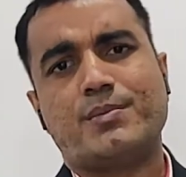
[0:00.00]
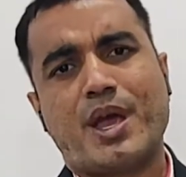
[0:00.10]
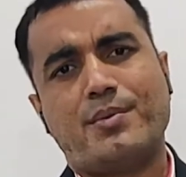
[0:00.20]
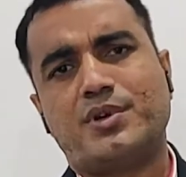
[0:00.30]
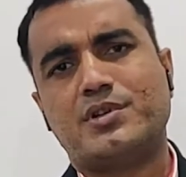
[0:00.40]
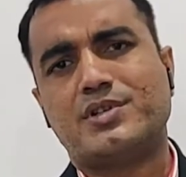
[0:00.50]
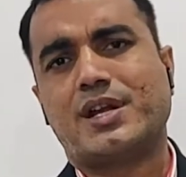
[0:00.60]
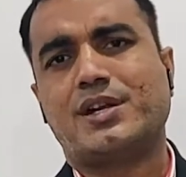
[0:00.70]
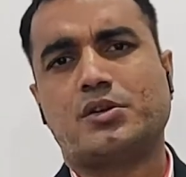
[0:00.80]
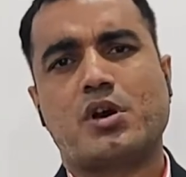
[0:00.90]
members. I
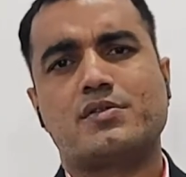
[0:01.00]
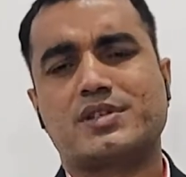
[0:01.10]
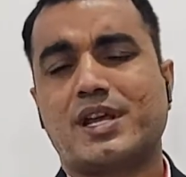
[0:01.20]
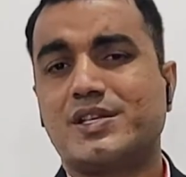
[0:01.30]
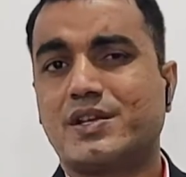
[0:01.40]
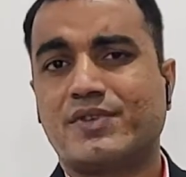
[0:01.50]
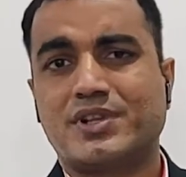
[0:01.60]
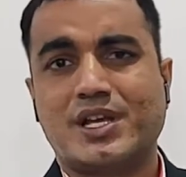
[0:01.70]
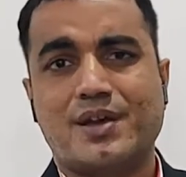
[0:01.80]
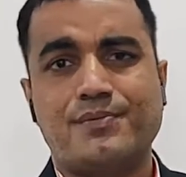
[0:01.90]
did conversation with
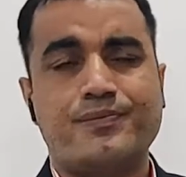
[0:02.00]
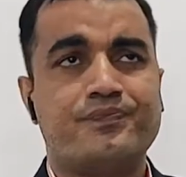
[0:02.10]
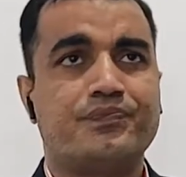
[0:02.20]
them,